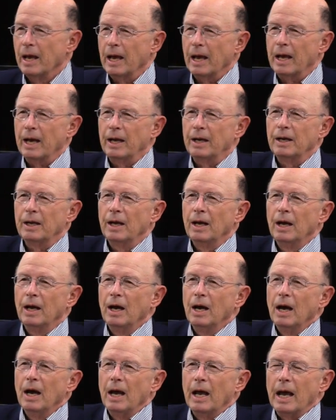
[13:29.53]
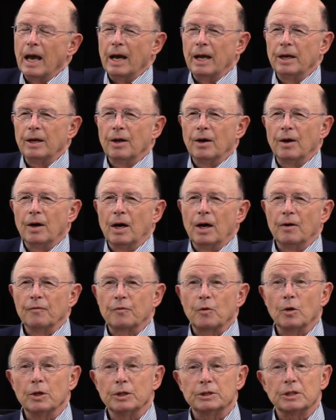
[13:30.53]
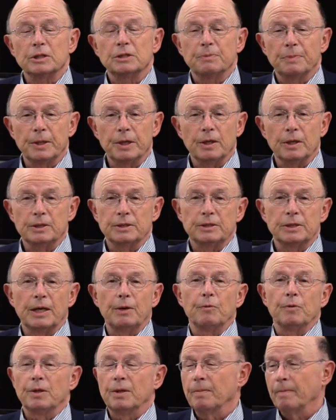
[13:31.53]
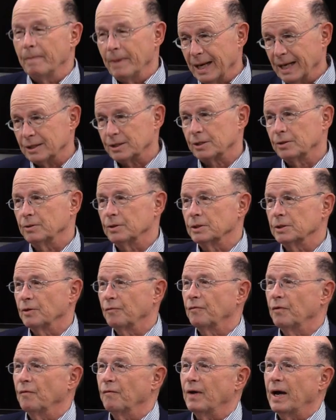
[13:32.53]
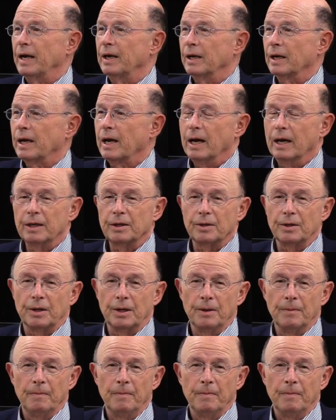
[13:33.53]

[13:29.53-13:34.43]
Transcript: And, and uh, of course, it's because they were the masters of divide and conquer.